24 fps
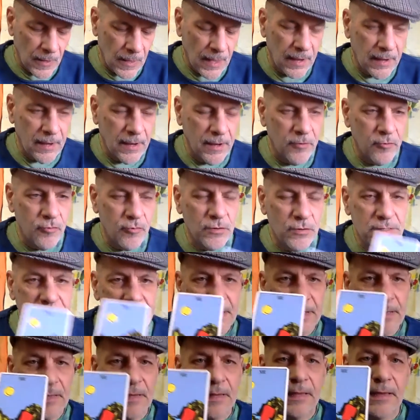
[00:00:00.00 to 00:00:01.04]
and
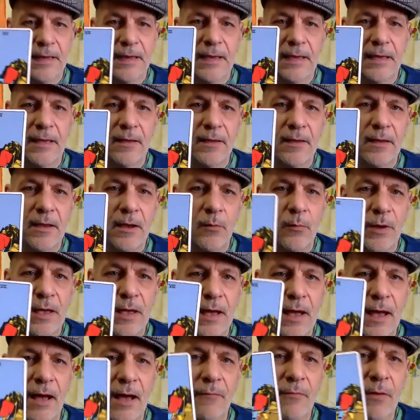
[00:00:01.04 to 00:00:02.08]
interestingly, here we
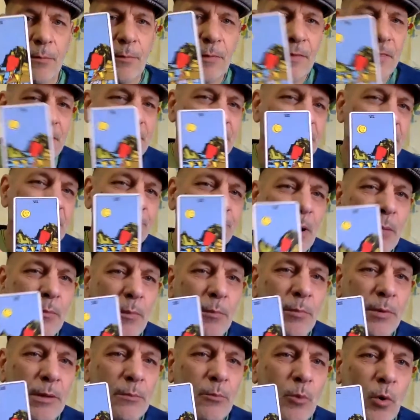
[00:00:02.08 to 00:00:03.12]
have, I mean, this is
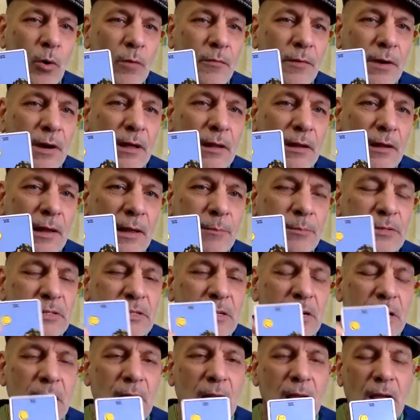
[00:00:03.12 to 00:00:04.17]
probably more of an
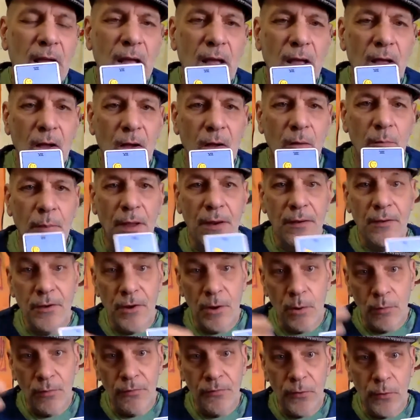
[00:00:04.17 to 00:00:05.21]
eclipse, but
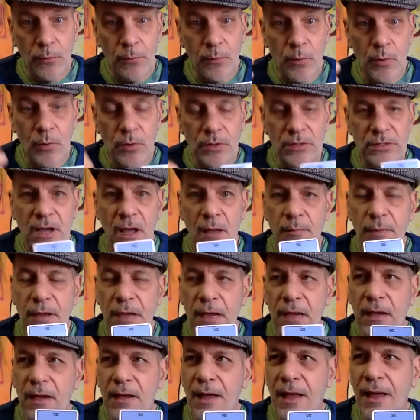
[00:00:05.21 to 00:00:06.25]
you know, full moon is
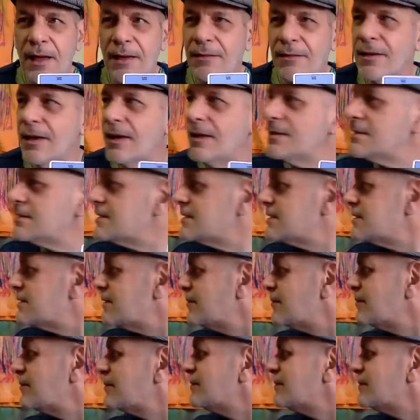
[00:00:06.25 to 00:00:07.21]
coming, I guess.